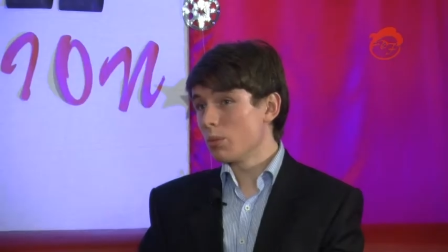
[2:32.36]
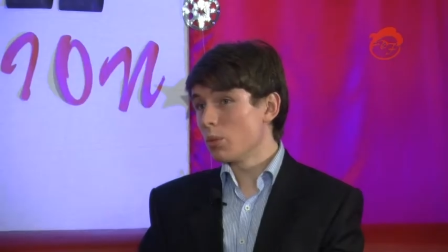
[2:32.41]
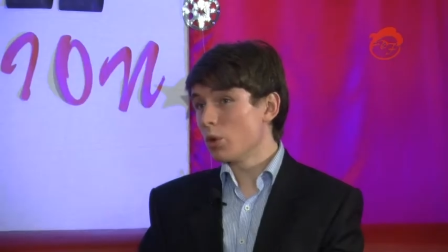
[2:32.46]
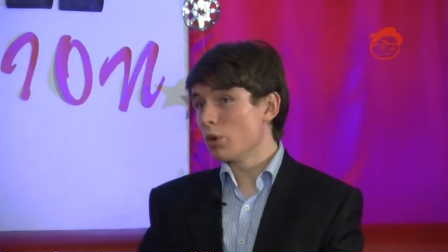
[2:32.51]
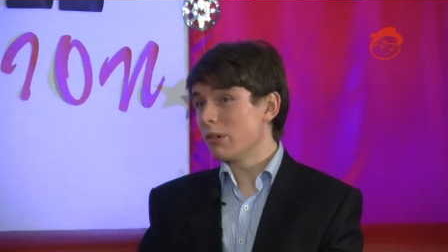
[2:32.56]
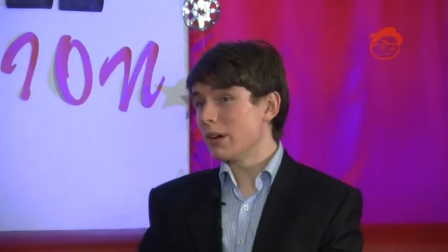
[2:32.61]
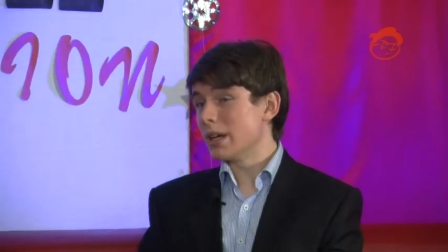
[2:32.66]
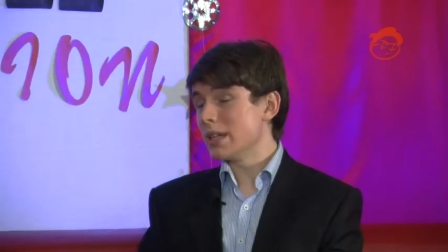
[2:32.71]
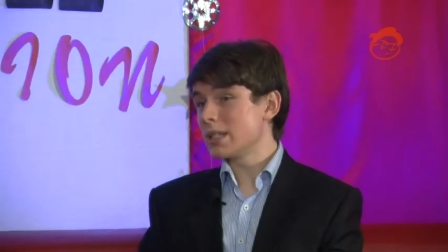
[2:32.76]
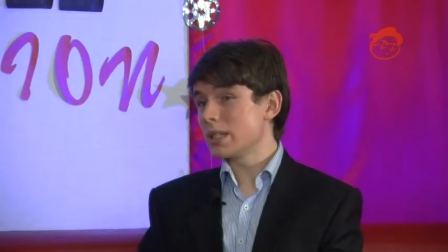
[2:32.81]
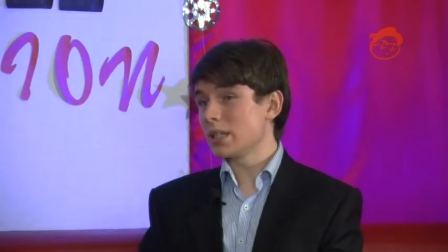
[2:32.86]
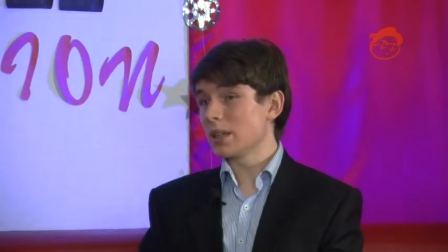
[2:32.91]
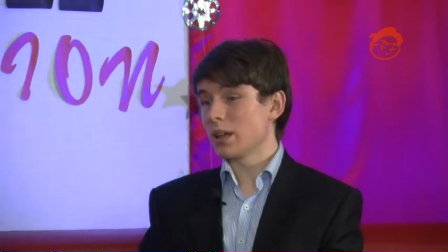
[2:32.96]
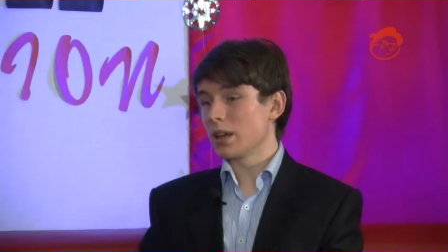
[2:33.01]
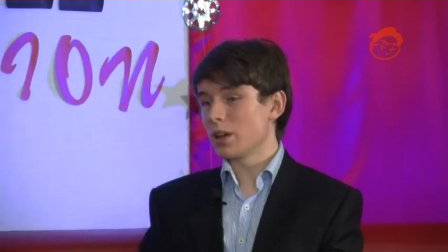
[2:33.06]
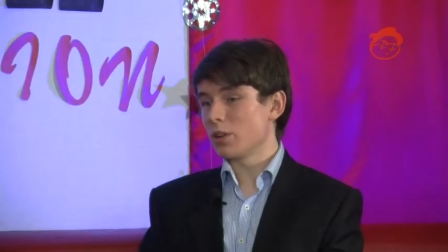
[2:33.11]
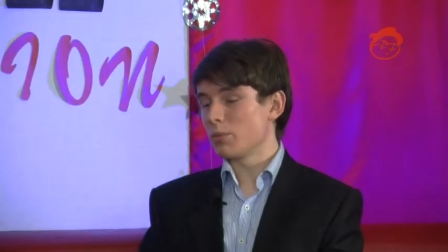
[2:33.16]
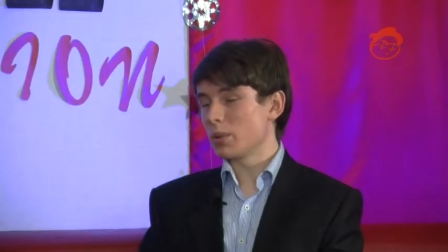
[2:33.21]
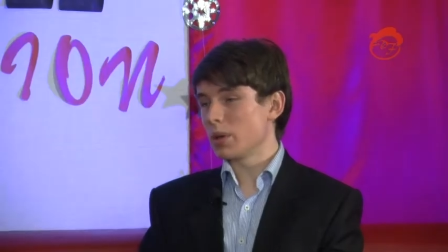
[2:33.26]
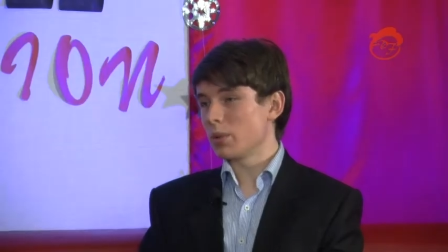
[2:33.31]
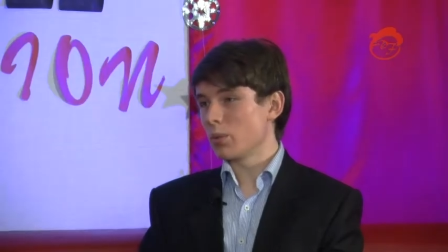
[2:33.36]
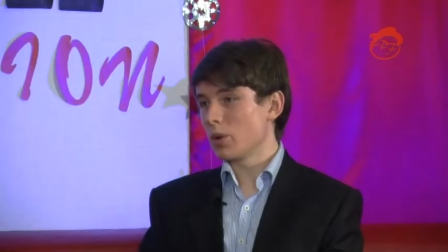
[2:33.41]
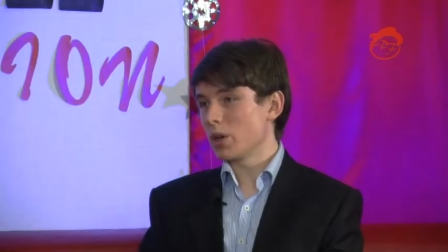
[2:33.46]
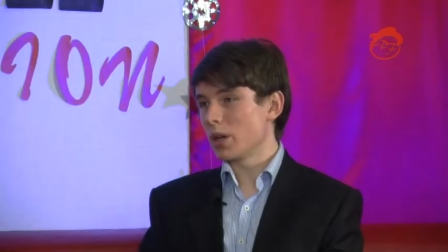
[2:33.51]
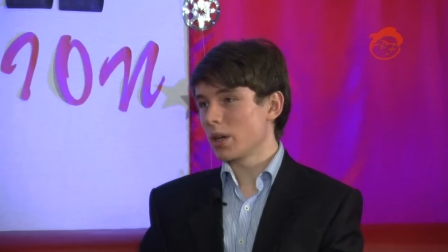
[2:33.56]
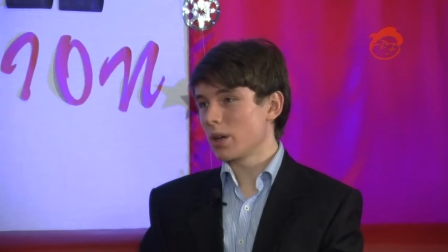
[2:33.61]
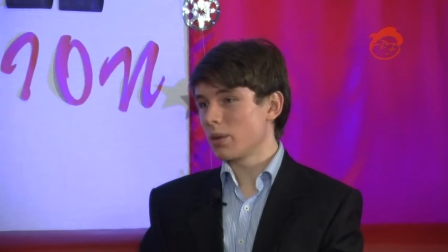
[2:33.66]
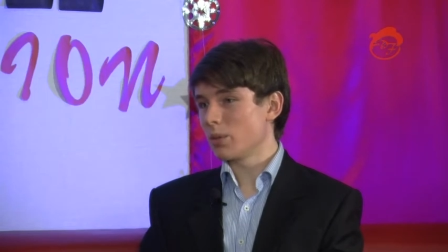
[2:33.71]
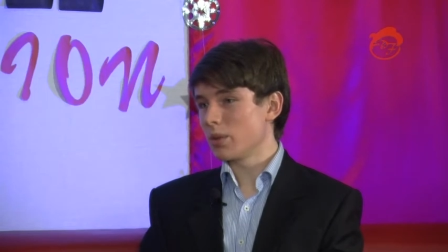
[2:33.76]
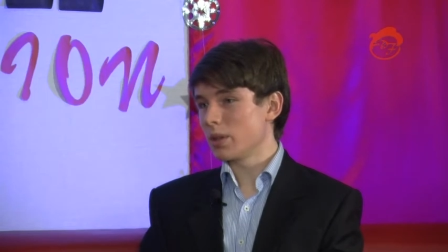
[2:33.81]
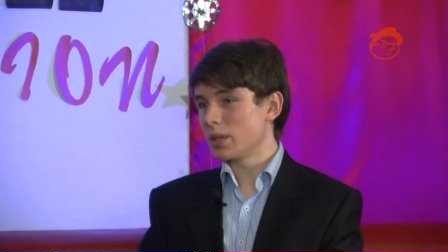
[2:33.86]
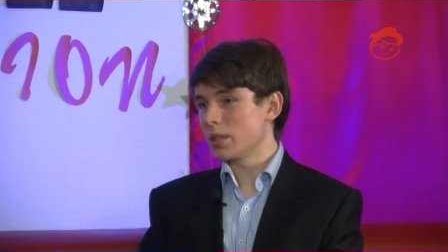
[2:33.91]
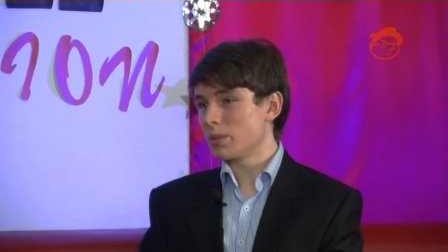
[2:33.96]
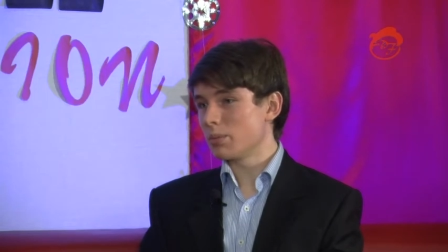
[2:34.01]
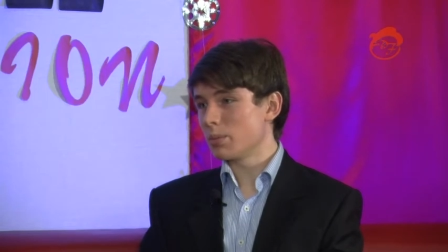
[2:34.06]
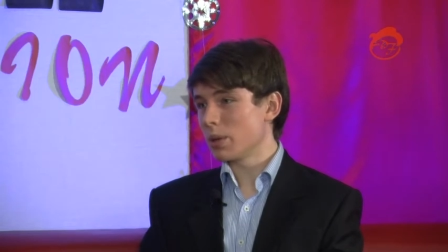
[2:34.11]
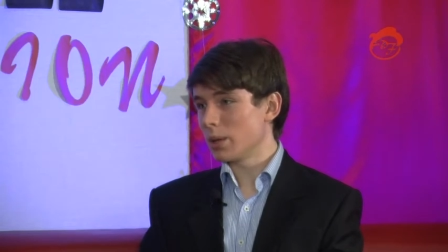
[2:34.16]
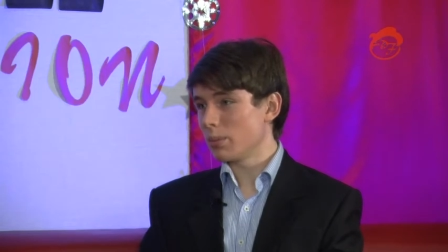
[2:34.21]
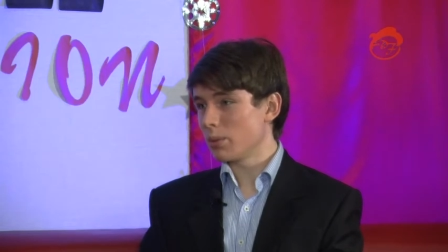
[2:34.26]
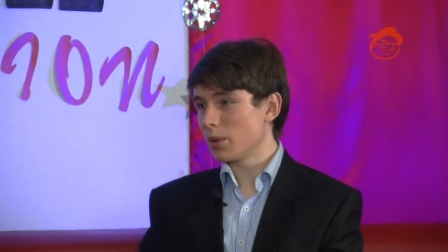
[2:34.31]
more recently I've been working with
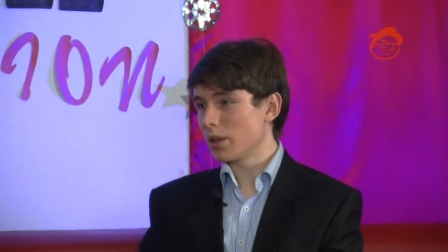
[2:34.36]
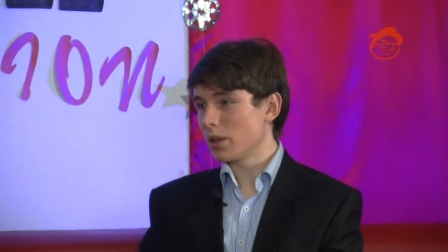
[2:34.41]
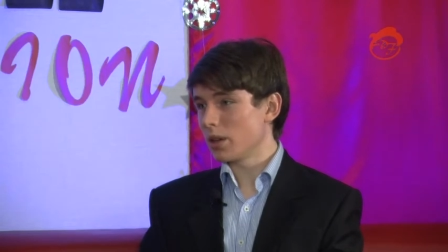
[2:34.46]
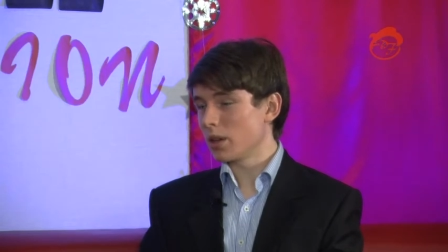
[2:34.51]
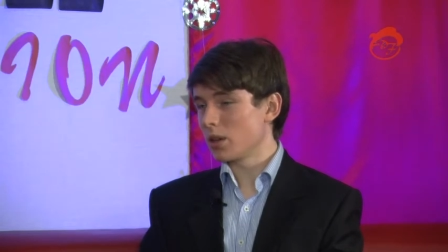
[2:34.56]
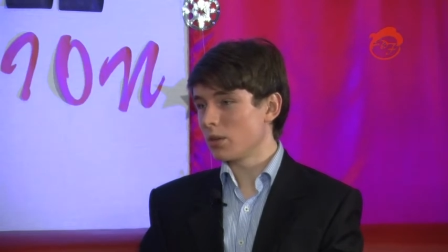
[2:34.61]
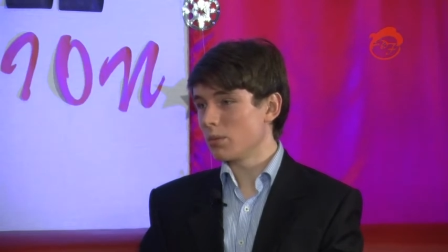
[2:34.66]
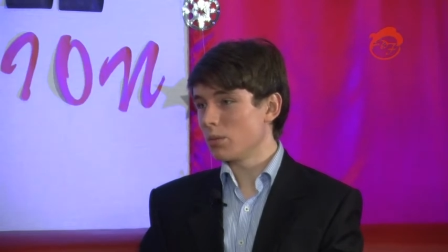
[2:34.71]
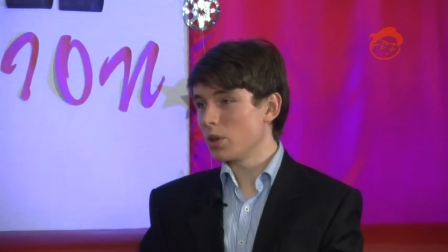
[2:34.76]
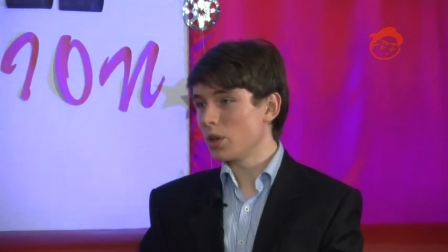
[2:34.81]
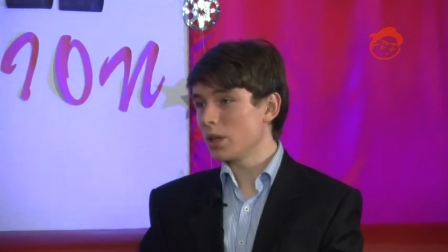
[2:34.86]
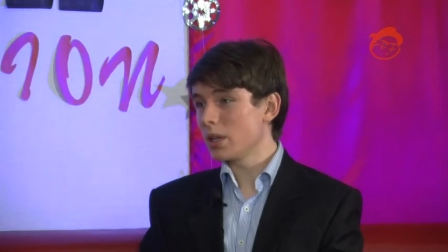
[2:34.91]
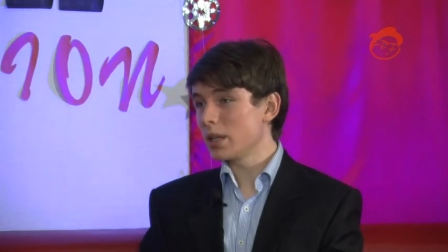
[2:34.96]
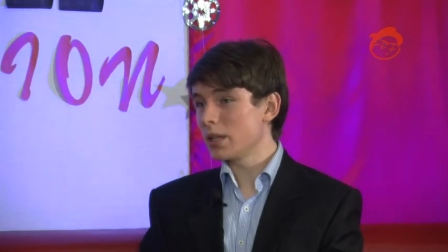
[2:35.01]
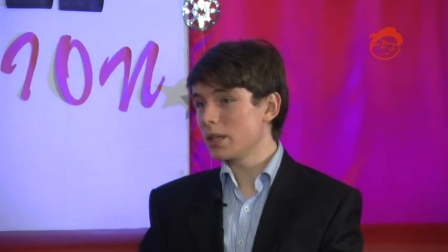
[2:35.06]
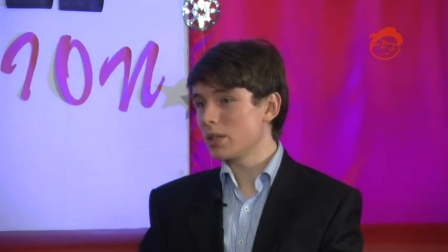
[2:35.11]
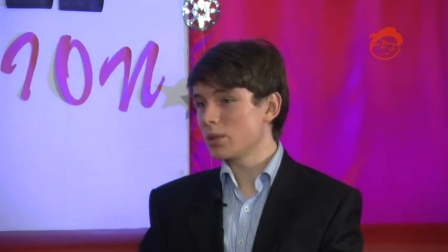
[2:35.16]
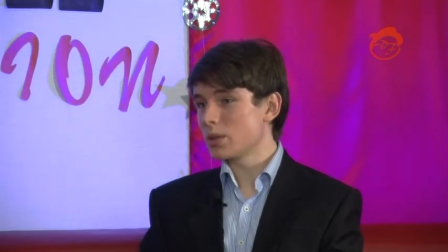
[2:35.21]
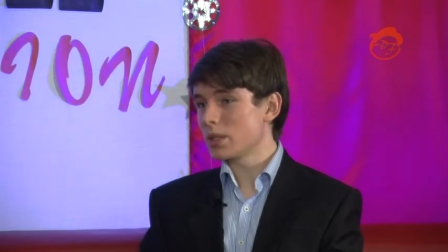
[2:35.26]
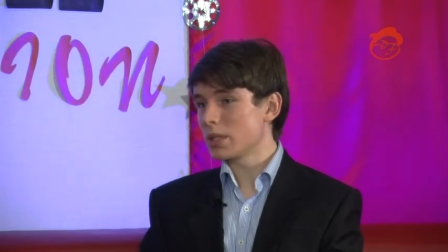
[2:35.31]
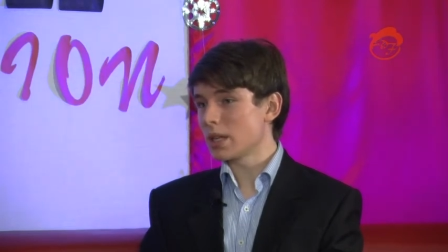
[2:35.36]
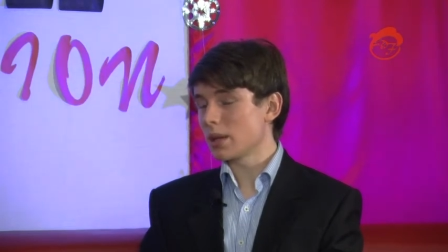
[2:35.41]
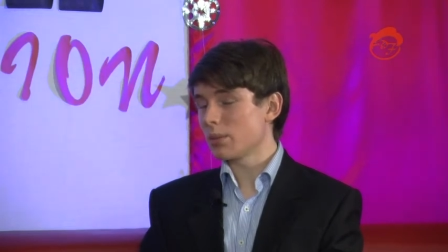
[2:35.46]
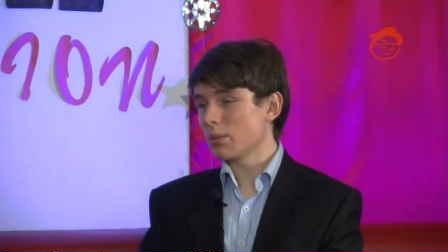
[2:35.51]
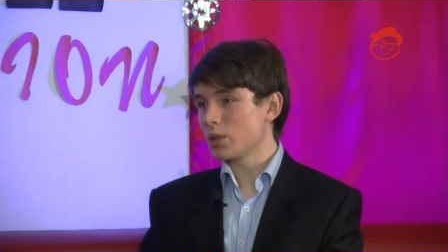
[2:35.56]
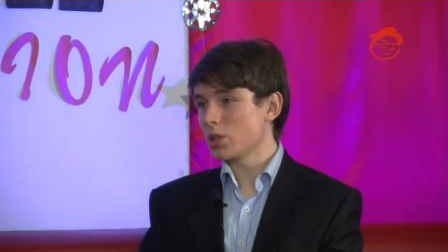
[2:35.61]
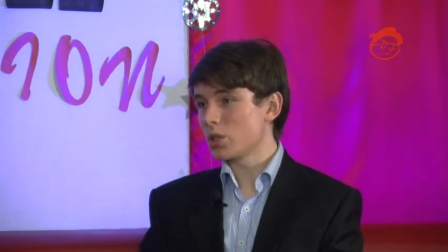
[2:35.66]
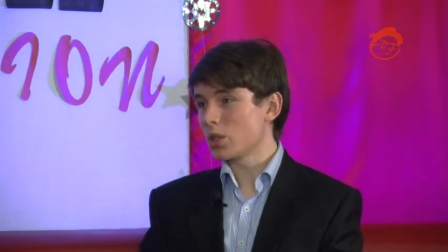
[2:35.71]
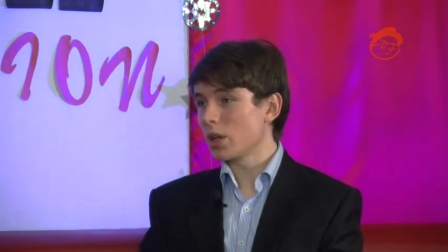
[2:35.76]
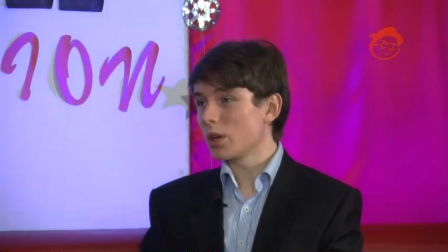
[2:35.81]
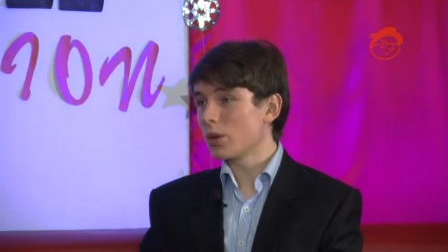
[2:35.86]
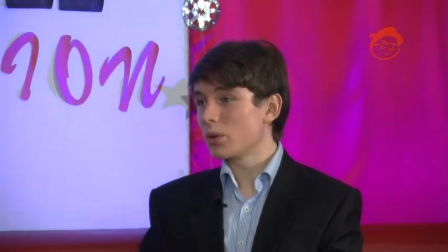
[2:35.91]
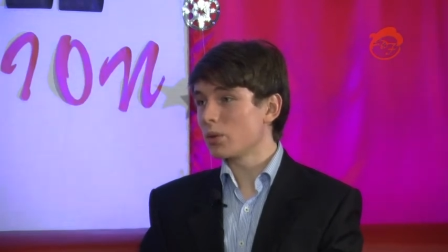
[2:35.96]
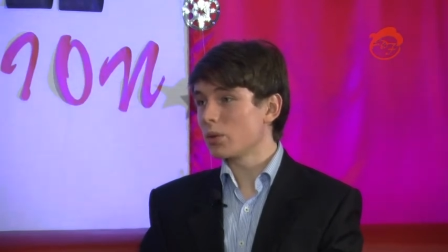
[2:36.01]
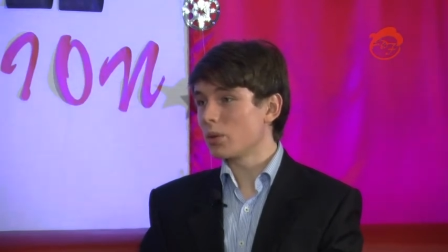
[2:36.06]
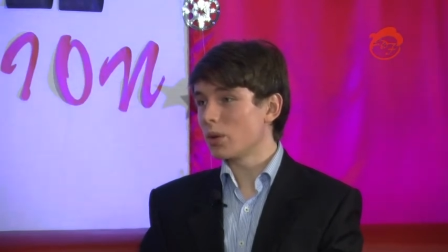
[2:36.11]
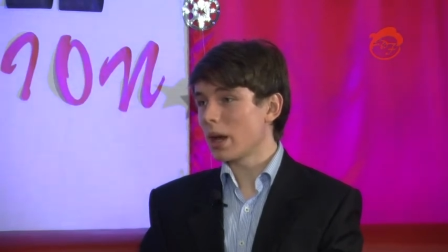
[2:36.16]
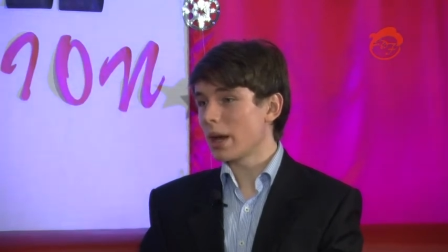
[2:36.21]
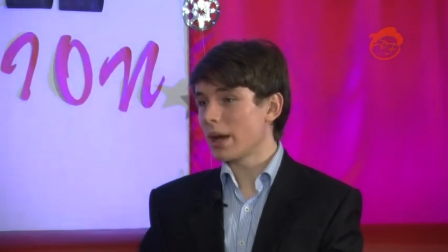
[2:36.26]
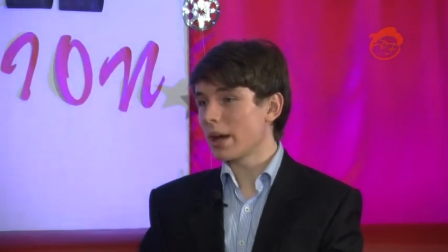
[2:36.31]
some people in the community to establish
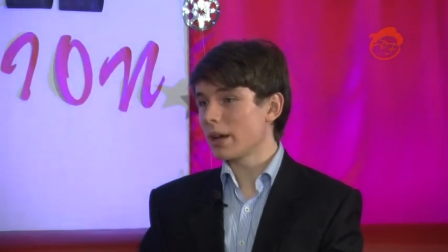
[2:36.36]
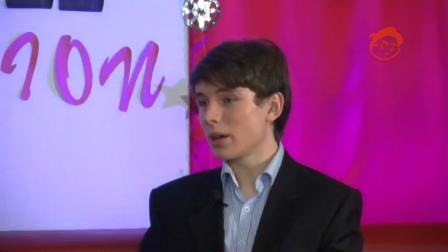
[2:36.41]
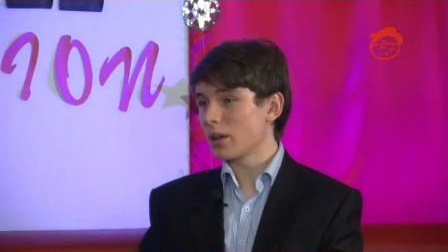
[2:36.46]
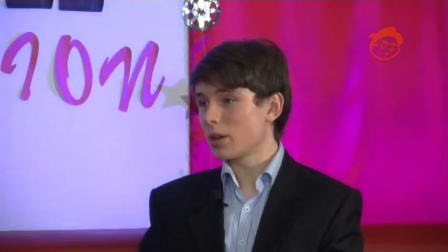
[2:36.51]
local uh,